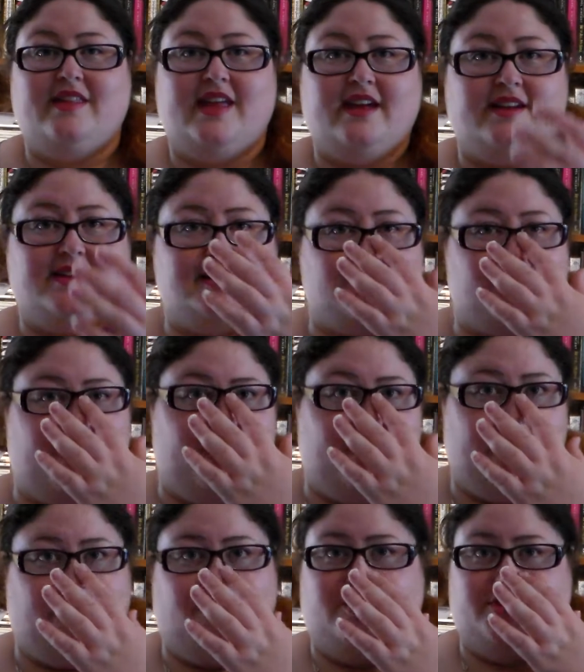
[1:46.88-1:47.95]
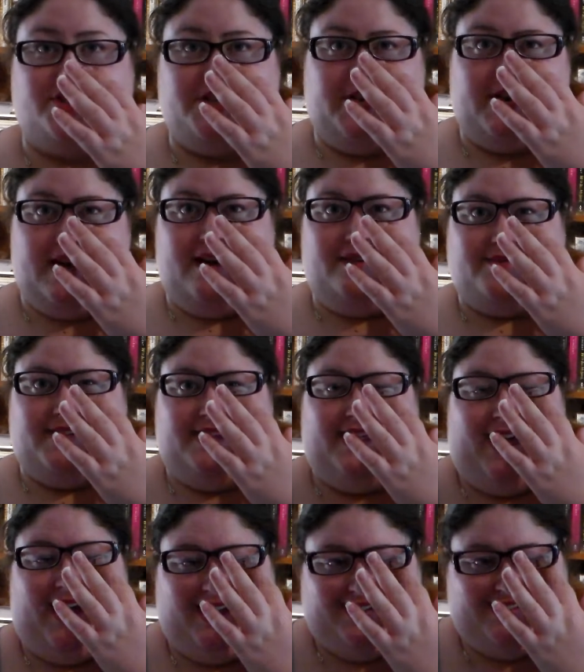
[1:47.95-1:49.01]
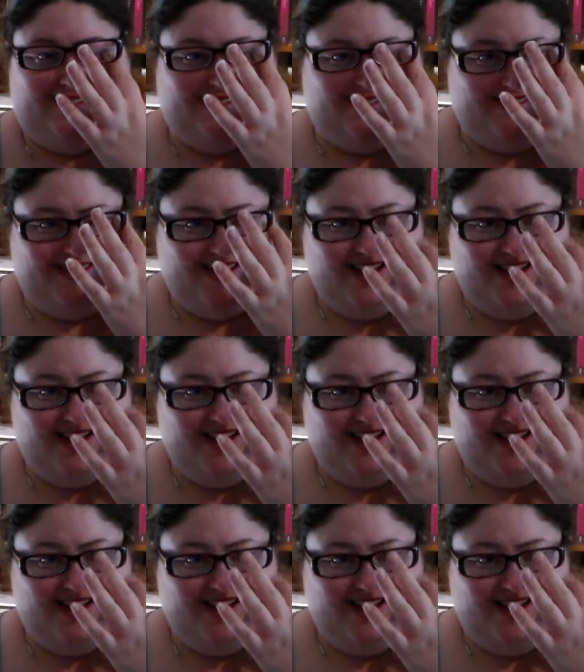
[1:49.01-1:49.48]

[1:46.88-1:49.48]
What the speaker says: that is where it got shit after that.